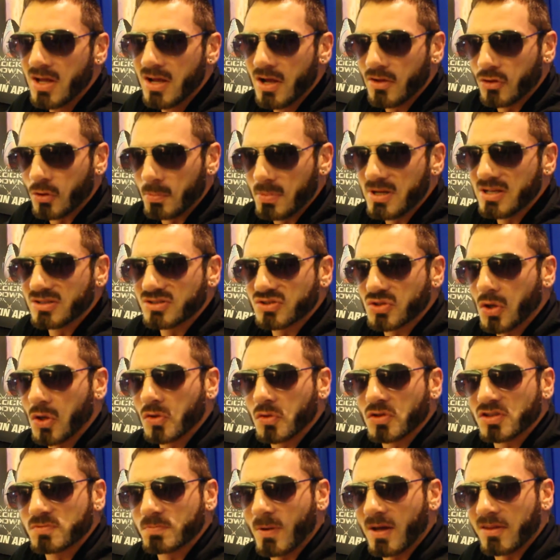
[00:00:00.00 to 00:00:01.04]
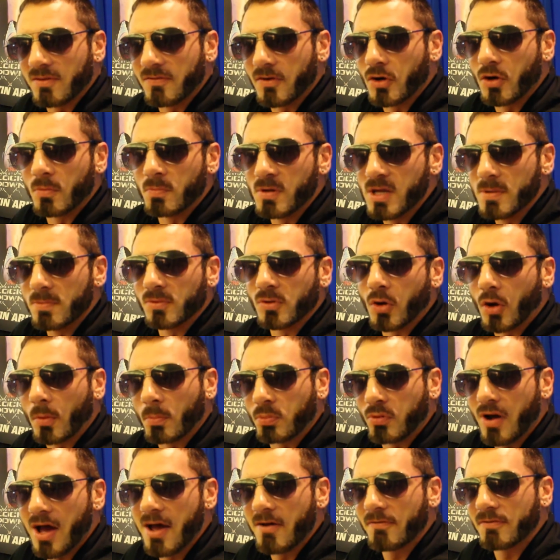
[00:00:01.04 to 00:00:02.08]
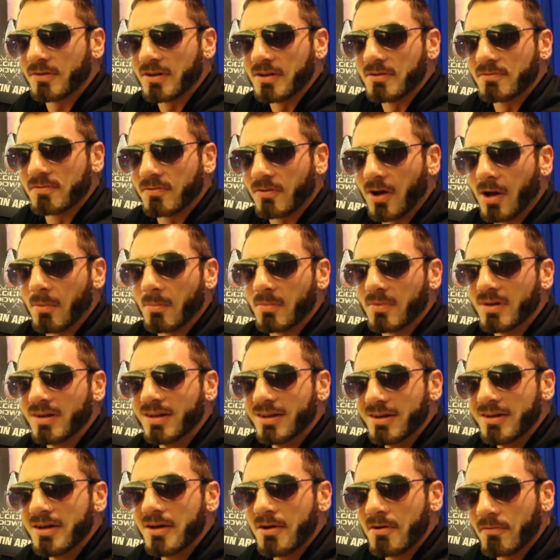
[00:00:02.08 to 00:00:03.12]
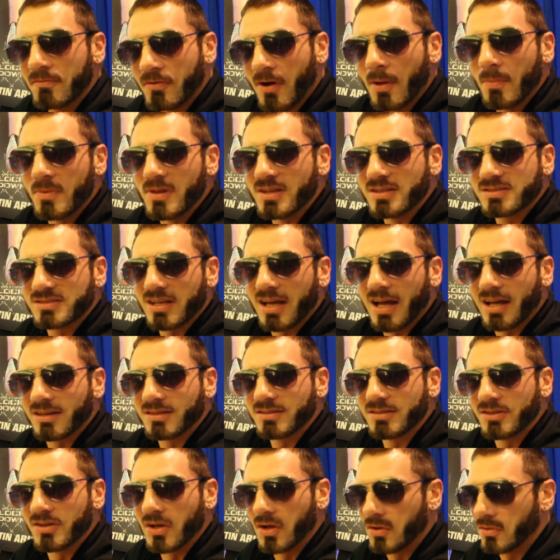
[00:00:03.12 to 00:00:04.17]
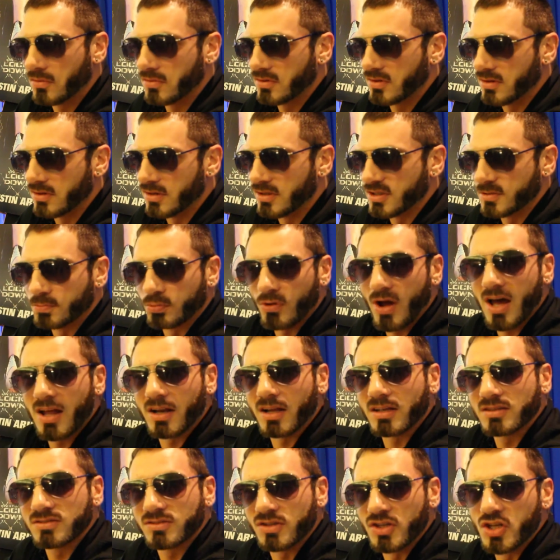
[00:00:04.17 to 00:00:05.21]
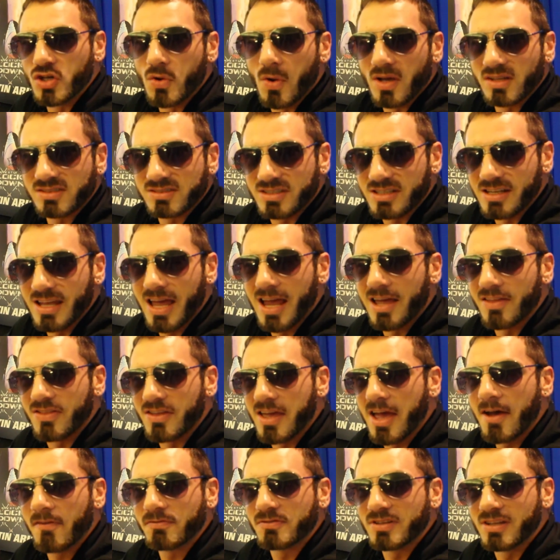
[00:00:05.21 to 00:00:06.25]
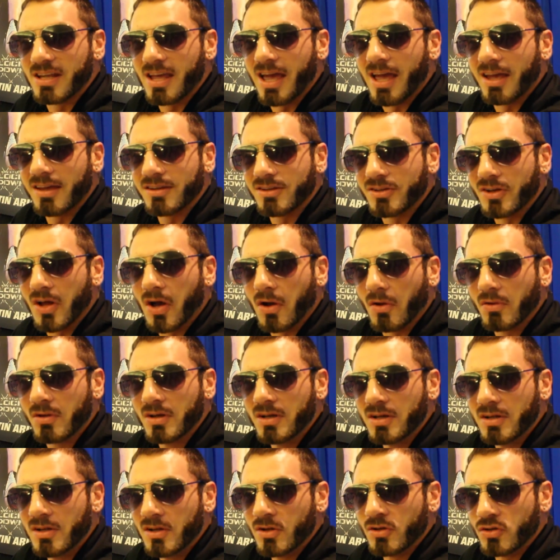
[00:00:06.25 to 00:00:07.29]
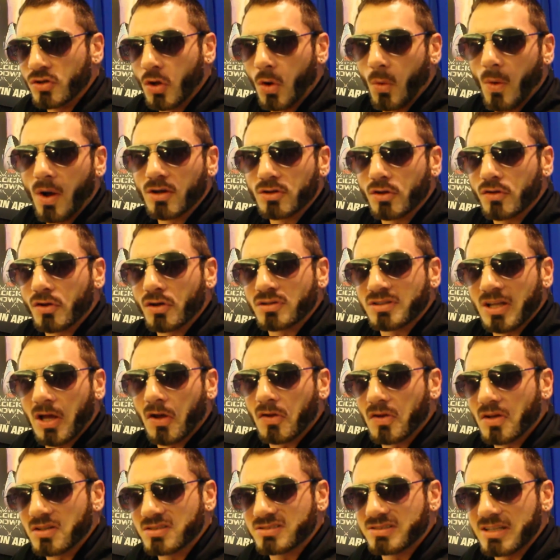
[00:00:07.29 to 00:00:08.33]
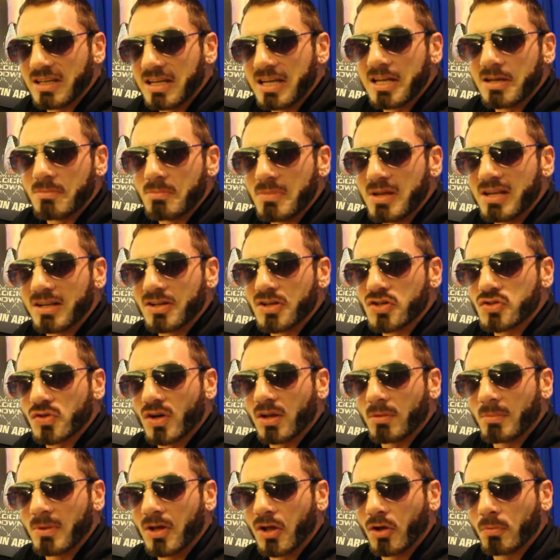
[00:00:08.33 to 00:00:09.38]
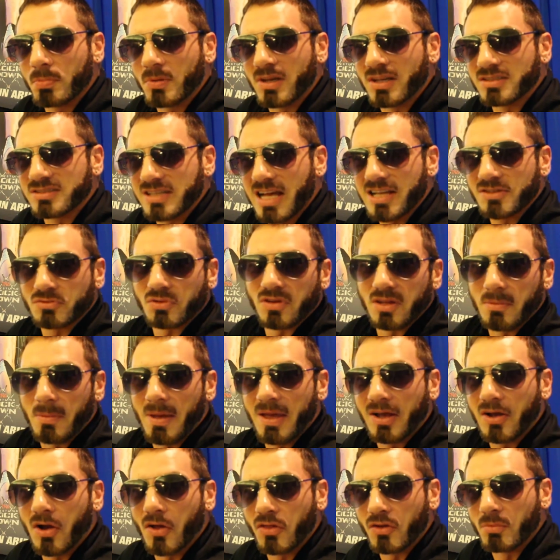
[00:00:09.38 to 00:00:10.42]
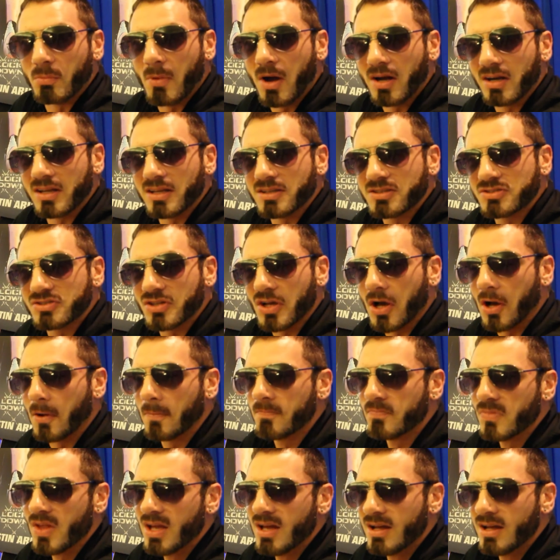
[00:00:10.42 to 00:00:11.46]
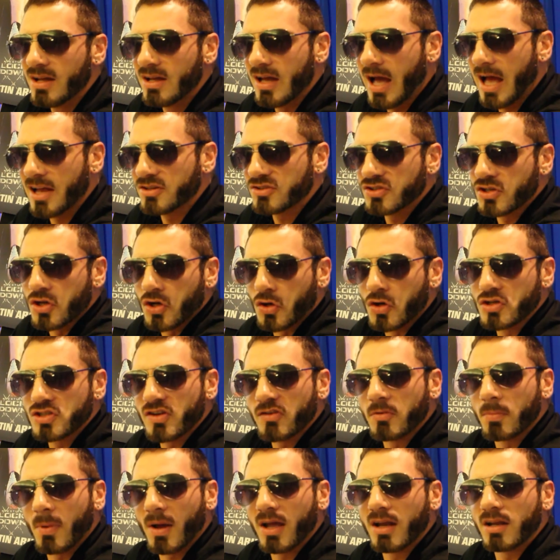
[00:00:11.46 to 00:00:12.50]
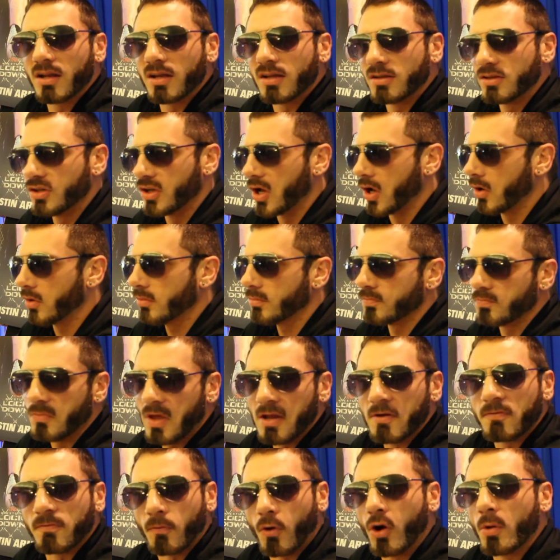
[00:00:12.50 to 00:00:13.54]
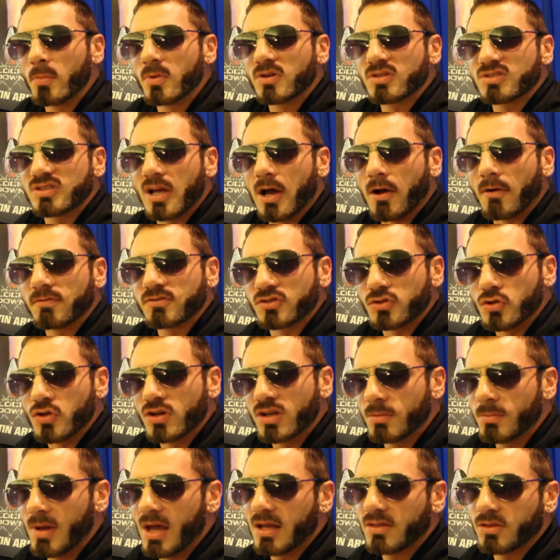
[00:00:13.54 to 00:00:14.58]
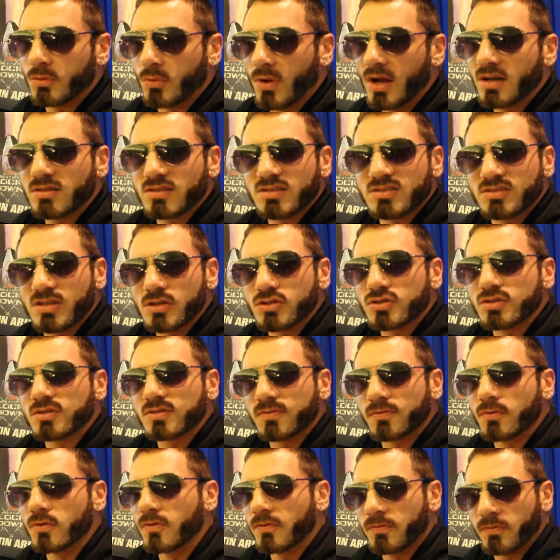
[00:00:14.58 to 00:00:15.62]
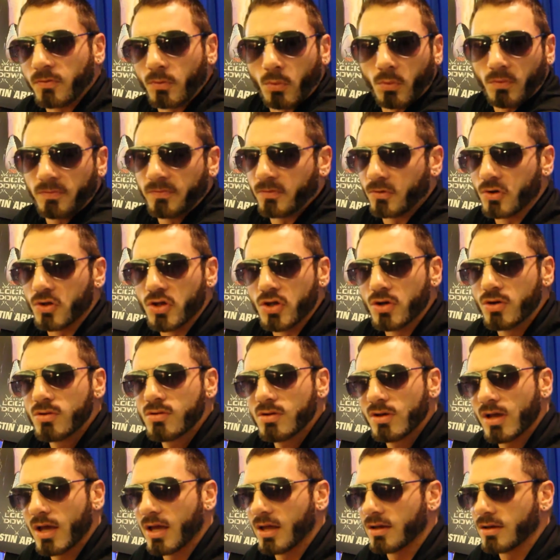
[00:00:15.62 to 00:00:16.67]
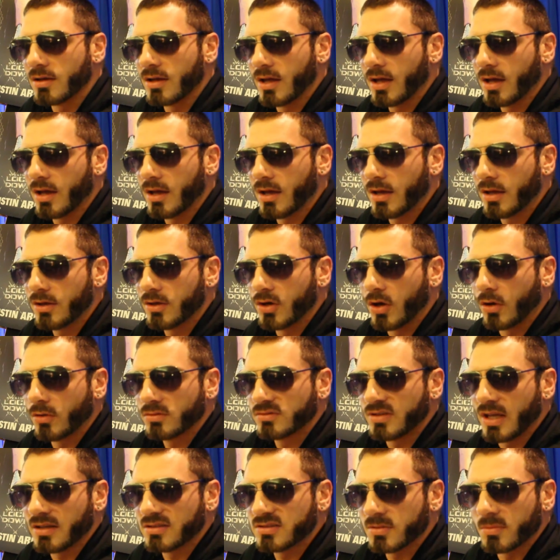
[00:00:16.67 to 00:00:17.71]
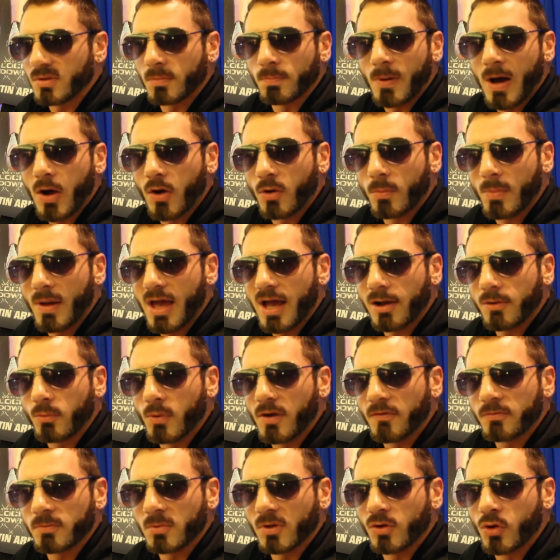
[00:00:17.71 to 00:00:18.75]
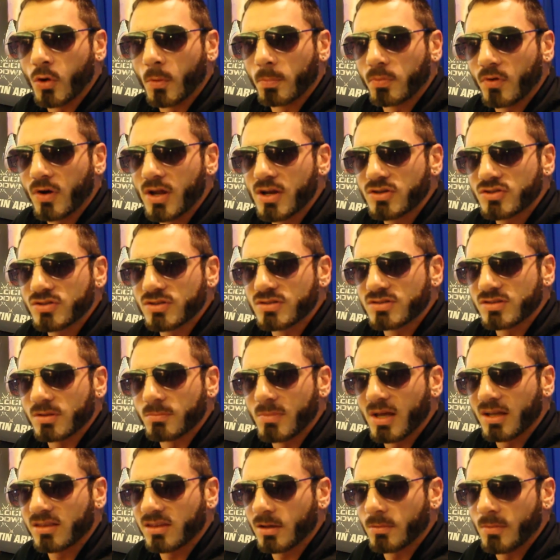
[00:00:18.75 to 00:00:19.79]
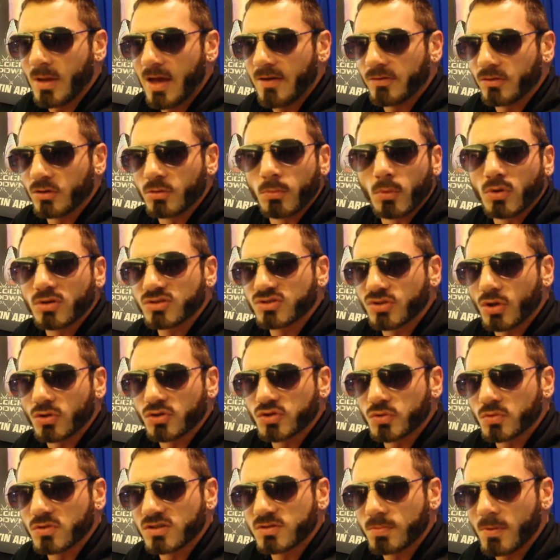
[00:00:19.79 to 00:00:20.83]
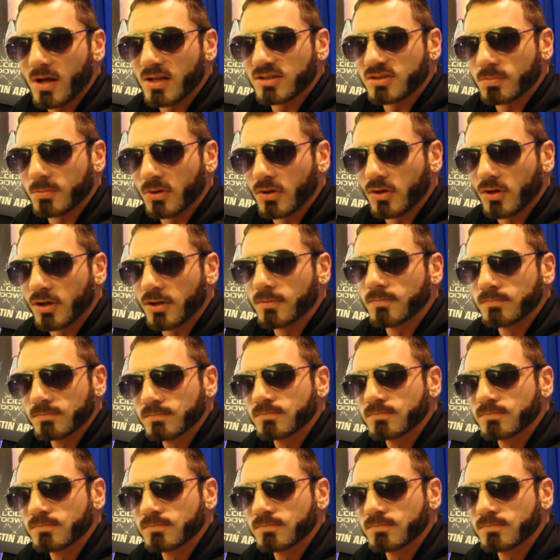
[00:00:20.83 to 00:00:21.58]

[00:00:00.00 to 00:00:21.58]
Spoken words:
they're being sold to us by the very people who are profiting from these these products, the USDA, the FDA. No wonder they're telling us to eat meat and drink milk, because that's where they make all their money. So I just encourage everybody to inform yourself so you can make the right decisions for you, and take some of the power back away from the corporations and make them have a little more social responsibility.